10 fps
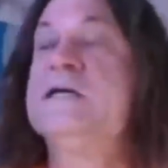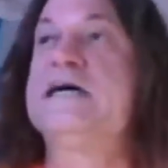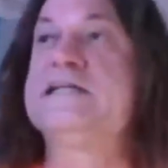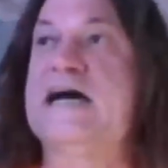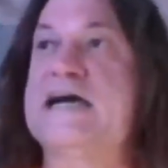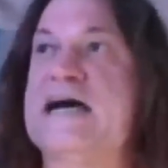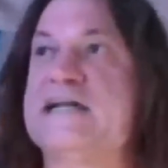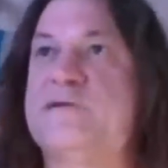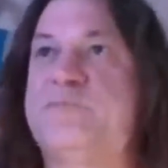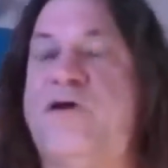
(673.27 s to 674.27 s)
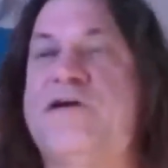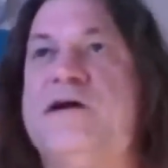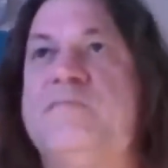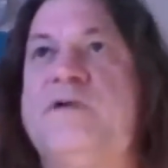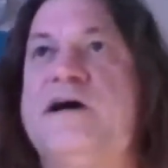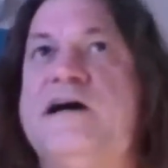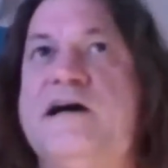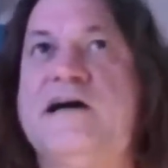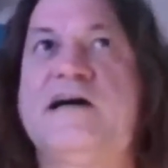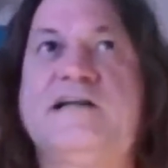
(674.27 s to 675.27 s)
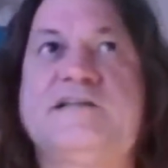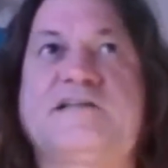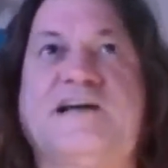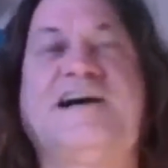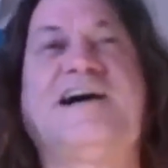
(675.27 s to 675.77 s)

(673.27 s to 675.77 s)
and I got the program, and